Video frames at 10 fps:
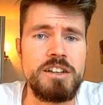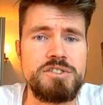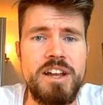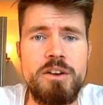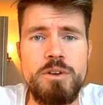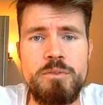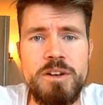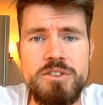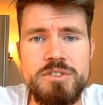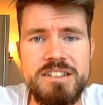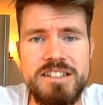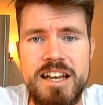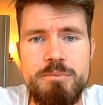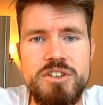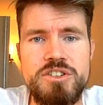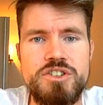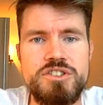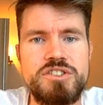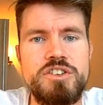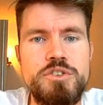So now we're, when using Zap, you can
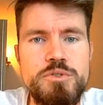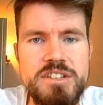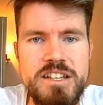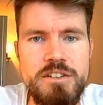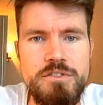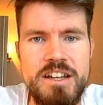just use E T H,